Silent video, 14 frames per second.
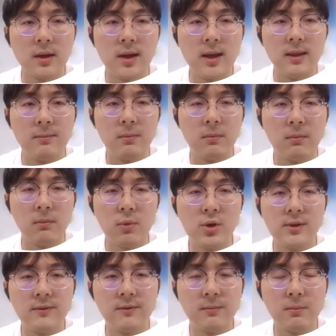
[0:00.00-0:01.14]
In the
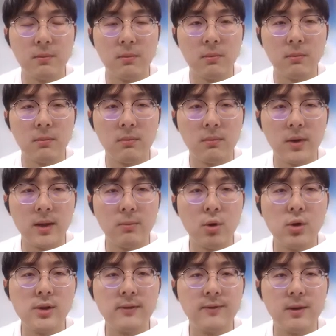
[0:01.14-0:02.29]

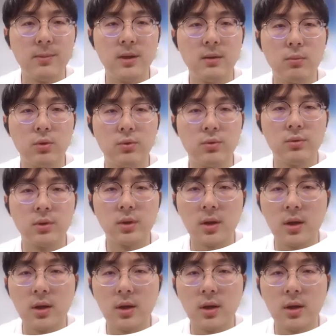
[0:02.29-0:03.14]
MotionVP module,